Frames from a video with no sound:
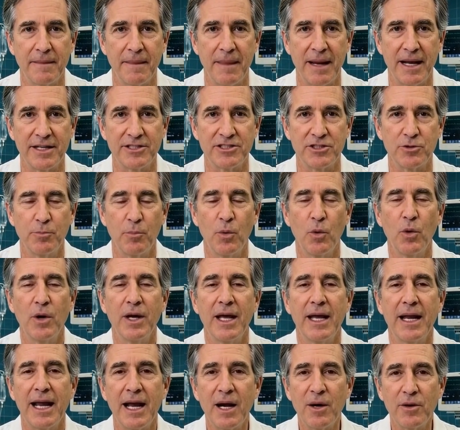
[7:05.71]
and
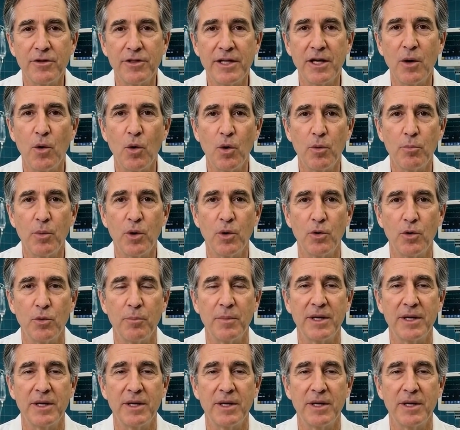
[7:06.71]
supporting healthy hormonal